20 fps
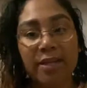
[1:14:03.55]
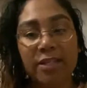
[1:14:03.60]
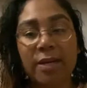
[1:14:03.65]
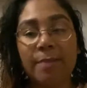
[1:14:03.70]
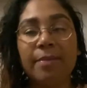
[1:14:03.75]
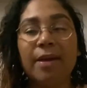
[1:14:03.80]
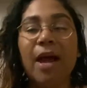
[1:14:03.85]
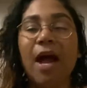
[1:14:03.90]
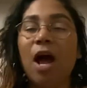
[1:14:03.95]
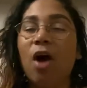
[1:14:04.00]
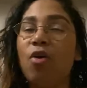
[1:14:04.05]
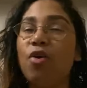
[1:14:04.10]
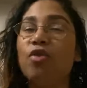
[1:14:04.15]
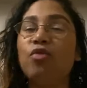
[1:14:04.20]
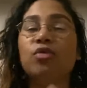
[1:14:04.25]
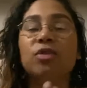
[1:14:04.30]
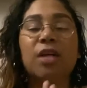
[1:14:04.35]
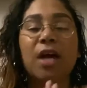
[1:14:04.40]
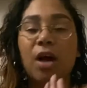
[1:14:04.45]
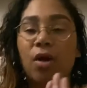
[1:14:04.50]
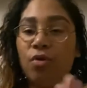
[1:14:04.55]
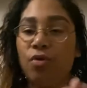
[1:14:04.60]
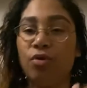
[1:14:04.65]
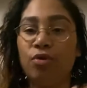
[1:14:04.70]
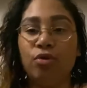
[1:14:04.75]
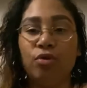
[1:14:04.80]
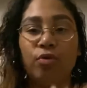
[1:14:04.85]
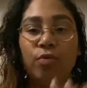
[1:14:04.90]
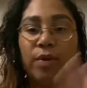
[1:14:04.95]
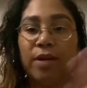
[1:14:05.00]
I mean, hot oil is hot oil.
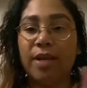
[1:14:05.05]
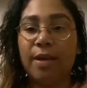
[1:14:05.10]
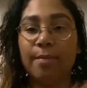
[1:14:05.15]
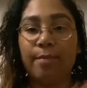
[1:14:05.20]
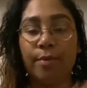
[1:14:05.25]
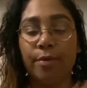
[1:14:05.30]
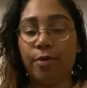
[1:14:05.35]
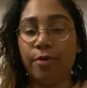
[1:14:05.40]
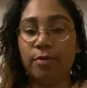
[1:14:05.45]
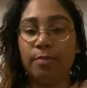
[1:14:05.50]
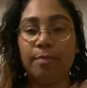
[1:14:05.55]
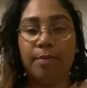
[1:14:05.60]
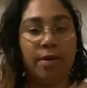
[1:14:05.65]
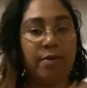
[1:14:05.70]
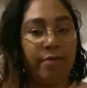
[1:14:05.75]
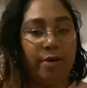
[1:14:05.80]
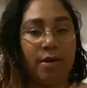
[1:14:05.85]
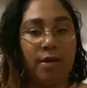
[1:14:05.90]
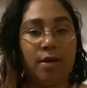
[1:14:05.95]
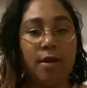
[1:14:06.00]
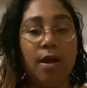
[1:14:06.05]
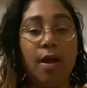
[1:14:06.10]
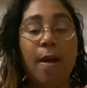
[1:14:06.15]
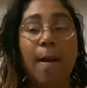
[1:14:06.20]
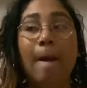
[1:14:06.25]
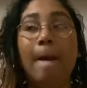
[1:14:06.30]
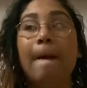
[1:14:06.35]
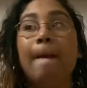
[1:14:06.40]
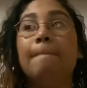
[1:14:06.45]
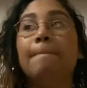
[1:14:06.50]
You don't want to get burned, period.
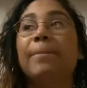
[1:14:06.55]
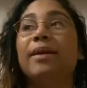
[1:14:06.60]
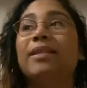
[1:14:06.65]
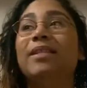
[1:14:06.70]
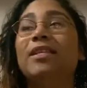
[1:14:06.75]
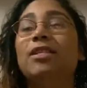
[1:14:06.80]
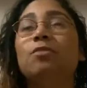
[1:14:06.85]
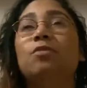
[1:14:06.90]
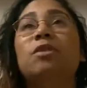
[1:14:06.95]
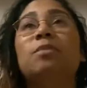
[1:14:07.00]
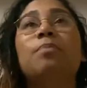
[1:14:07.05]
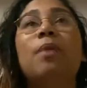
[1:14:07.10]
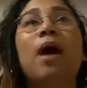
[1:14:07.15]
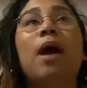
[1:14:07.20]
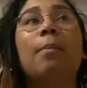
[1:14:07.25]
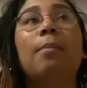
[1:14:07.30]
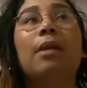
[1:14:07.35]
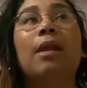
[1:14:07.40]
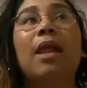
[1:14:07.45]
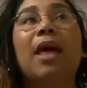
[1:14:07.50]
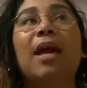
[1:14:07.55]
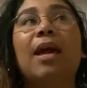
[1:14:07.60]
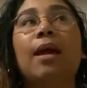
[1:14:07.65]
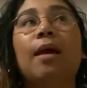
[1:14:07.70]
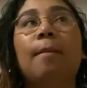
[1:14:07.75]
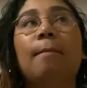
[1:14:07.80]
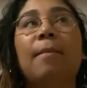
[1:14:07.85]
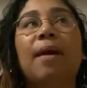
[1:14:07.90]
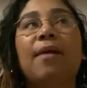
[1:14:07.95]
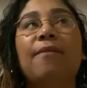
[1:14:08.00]
But this was probably like
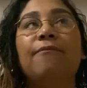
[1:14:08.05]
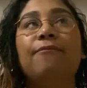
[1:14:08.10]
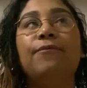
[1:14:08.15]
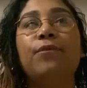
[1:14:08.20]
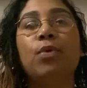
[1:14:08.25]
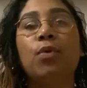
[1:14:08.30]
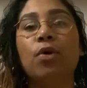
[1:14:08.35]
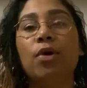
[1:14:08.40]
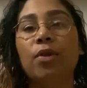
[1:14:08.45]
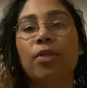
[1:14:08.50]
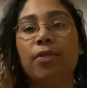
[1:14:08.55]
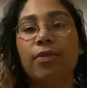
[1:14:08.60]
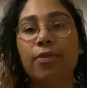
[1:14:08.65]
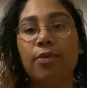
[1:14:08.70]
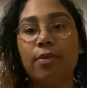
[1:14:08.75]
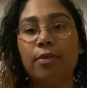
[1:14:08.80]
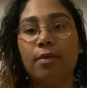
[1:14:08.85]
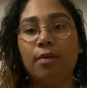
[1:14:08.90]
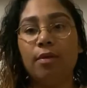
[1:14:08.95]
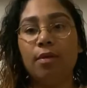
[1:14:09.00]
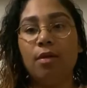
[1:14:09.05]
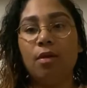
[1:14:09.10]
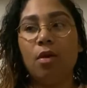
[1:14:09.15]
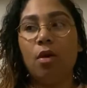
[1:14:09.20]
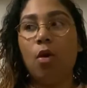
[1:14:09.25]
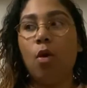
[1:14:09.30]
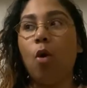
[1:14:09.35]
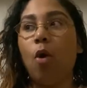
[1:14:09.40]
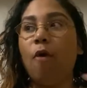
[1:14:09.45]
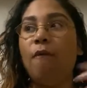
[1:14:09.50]
my fourth
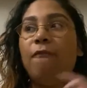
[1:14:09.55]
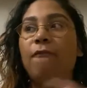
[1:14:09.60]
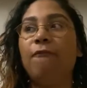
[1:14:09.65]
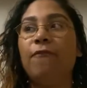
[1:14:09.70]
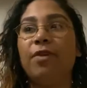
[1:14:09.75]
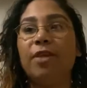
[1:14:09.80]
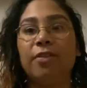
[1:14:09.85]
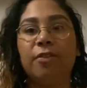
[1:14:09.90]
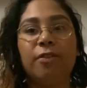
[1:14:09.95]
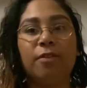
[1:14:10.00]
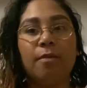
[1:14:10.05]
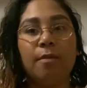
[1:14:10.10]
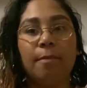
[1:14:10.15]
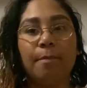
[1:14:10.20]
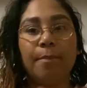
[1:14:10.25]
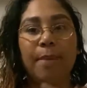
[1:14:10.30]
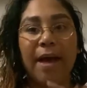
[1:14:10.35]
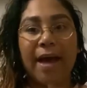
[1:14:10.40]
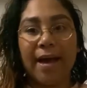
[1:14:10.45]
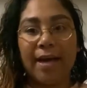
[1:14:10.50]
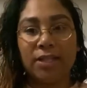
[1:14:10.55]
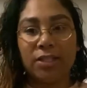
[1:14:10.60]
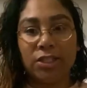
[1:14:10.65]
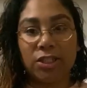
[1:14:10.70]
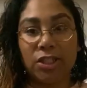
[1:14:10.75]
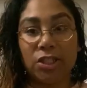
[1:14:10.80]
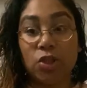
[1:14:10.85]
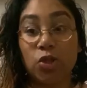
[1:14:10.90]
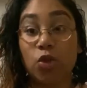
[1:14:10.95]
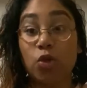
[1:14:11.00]
or fifth batch.
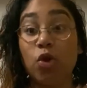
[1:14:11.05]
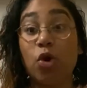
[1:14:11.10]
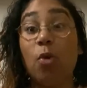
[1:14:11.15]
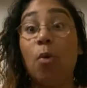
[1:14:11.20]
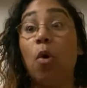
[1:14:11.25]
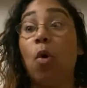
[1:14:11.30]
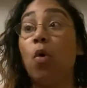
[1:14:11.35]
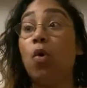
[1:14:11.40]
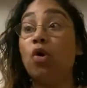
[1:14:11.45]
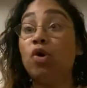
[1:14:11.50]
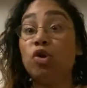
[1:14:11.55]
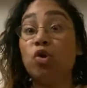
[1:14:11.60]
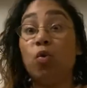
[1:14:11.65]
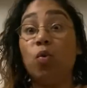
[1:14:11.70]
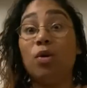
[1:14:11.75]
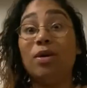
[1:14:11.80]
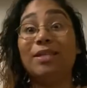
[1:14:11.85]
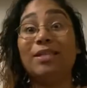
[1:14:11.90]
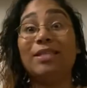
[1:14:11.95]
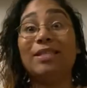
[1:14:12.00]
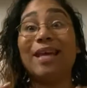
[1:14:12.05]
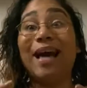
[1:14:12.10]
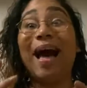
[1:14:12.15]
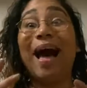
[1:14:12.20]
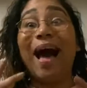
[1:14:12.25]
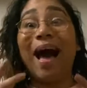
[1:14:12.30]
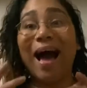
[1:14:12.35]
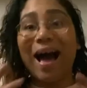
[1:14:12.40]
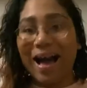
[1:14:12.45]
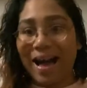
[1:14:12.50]
So the oil was
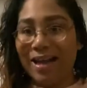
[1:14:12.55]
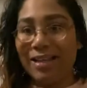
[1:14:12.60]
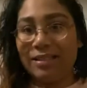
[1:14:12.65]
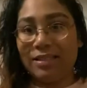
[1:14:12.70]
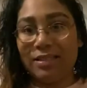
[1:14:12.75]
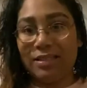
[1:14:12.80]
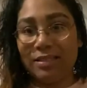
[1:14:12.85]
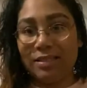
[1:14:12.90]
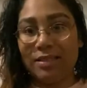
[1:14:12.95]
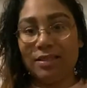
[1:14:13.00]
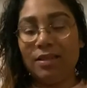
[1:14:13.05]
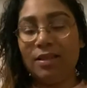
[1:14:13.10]
hot.